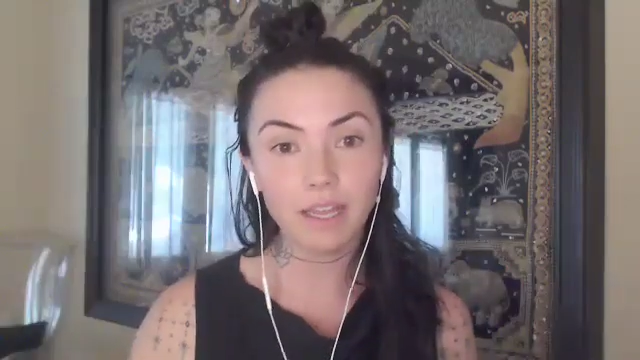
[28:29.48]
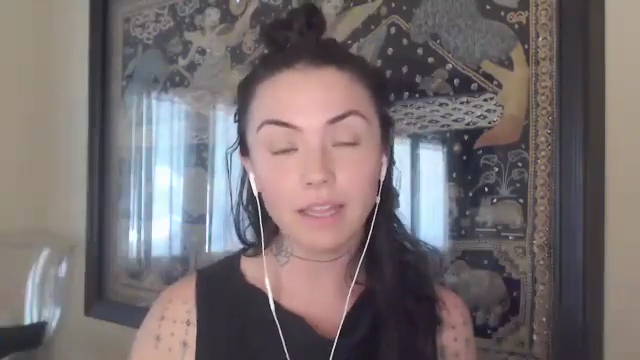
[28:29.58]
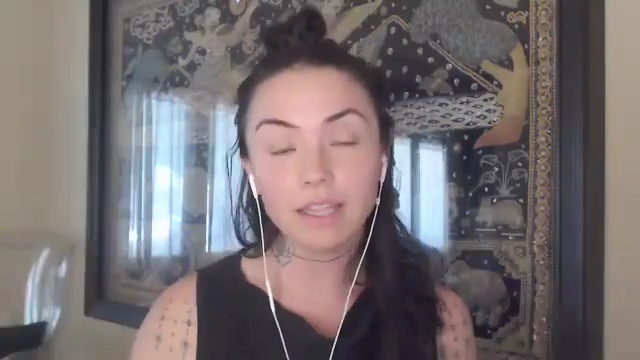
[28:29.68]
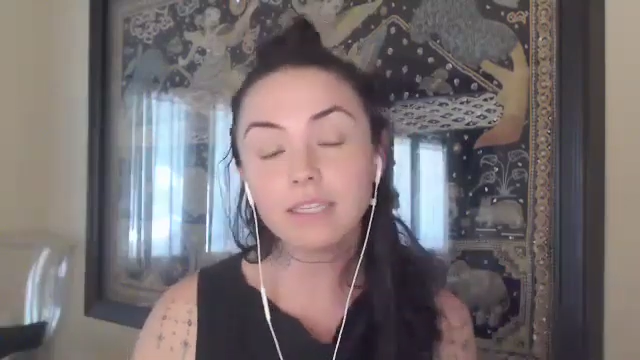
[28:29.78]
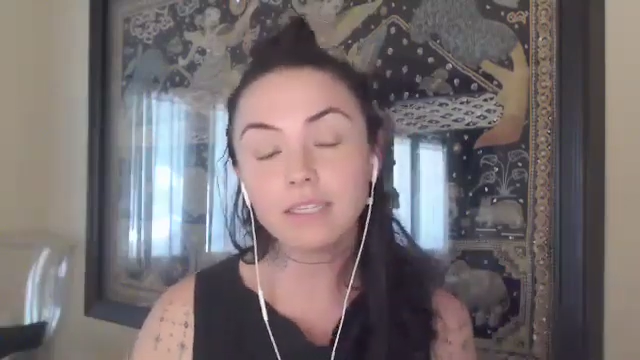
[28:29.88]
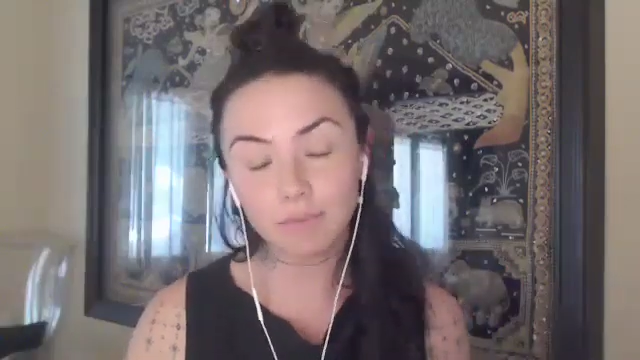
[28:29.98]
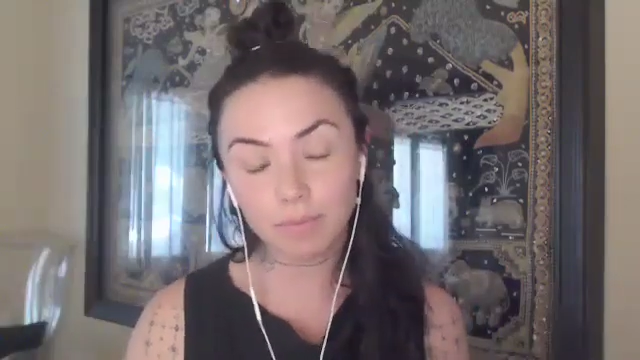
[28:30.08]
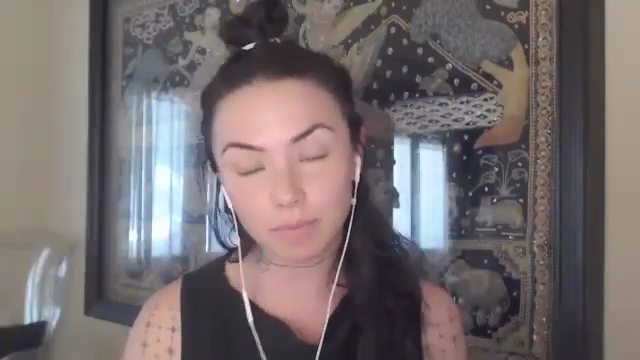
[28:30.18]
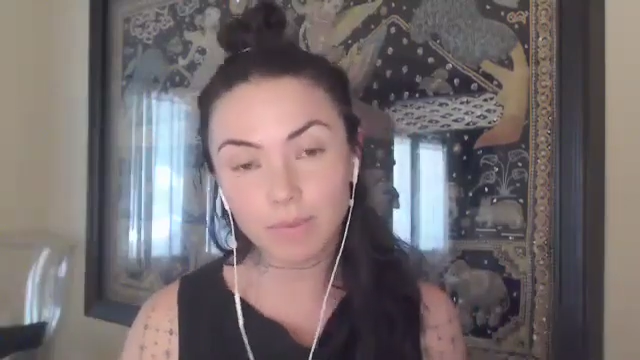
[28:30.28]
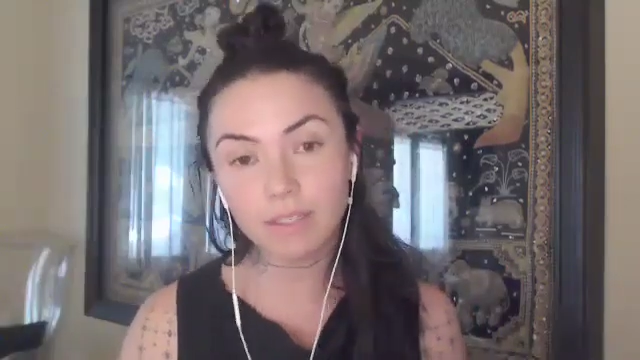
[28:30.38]
this is
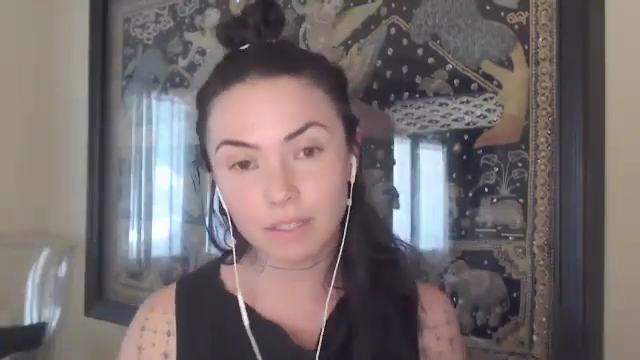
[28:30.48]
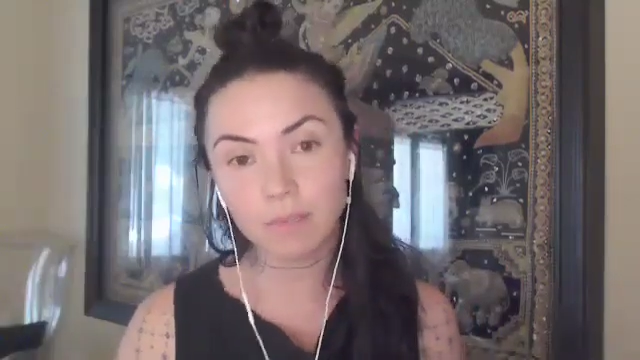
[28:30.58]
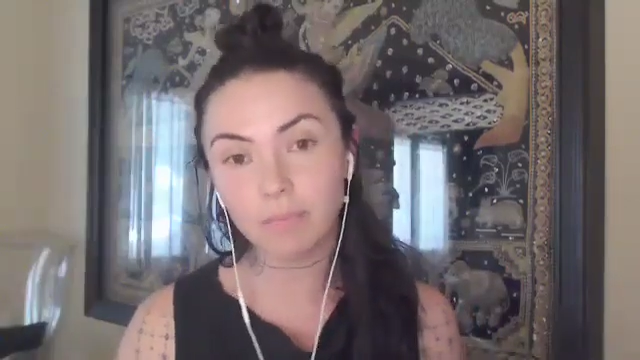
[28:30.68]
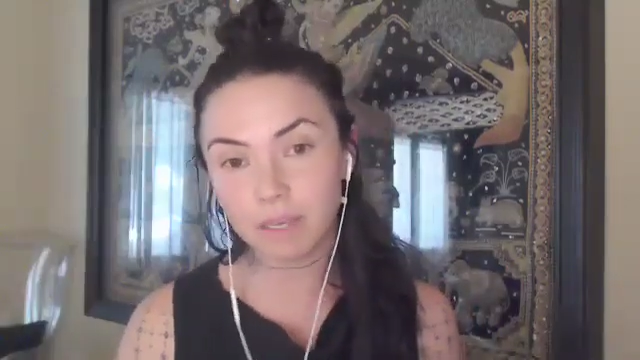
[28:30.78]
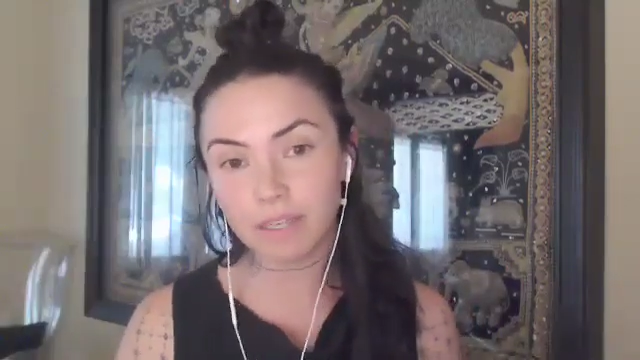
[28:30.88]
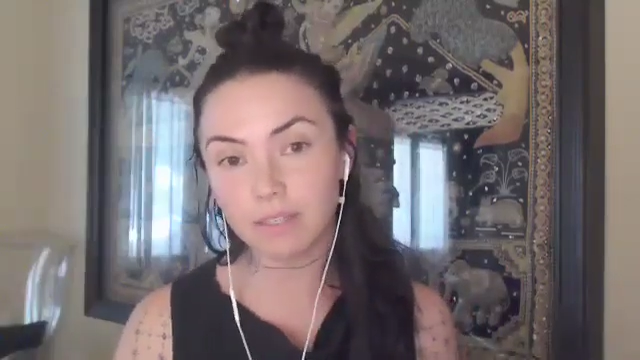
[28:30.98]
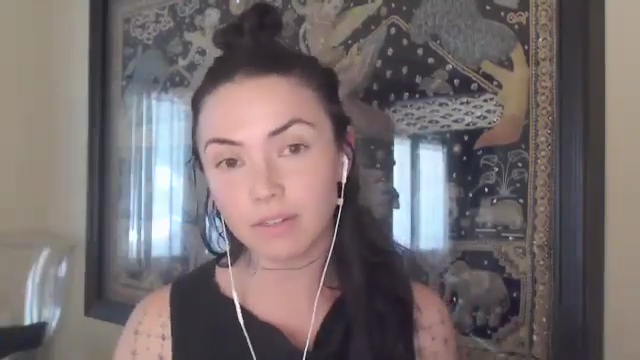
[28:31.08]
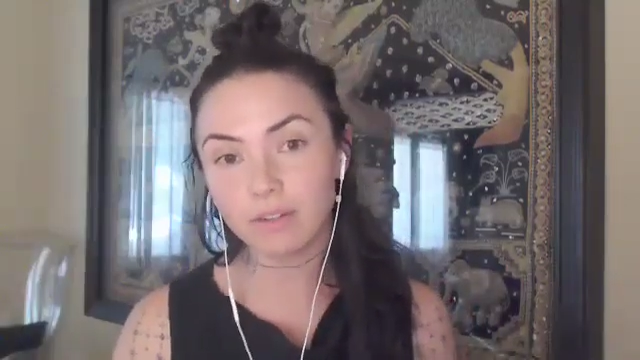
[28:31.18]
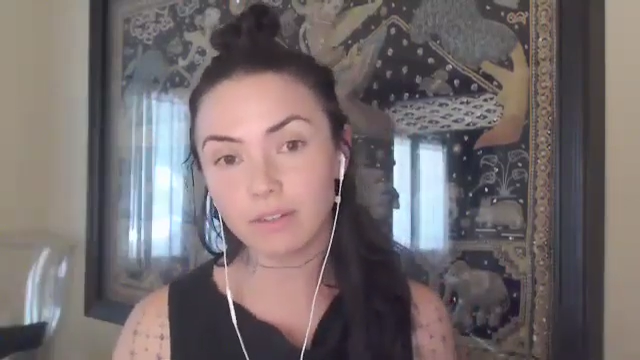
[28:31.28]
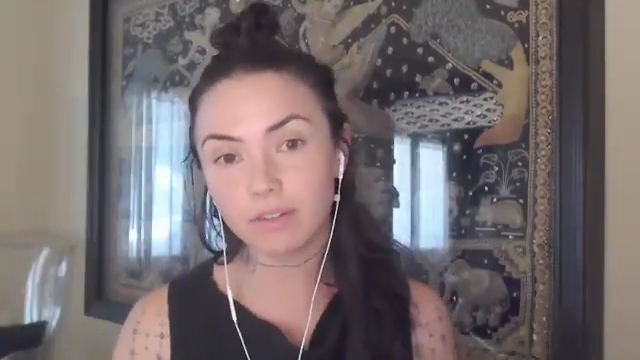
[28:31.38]
a big
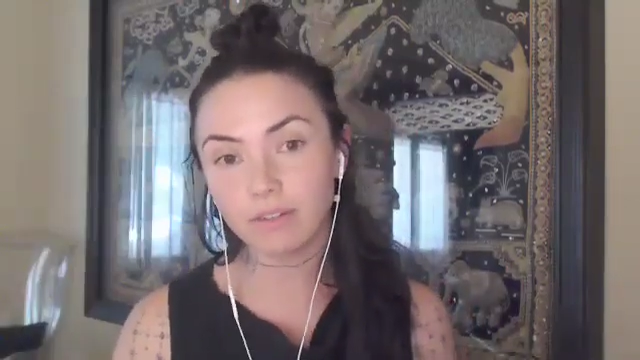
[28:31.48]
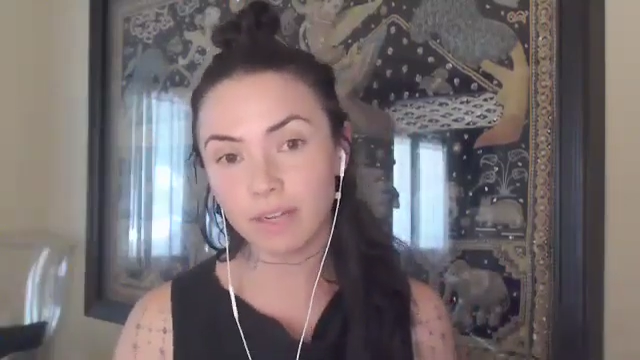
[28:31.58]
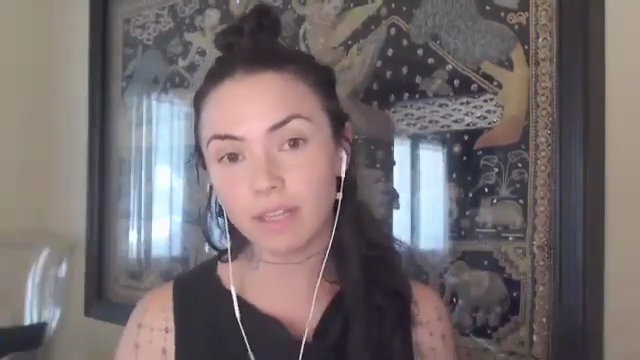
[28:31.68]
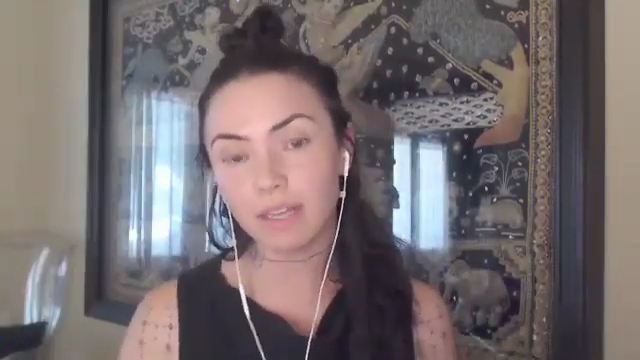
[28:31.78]
deal, right?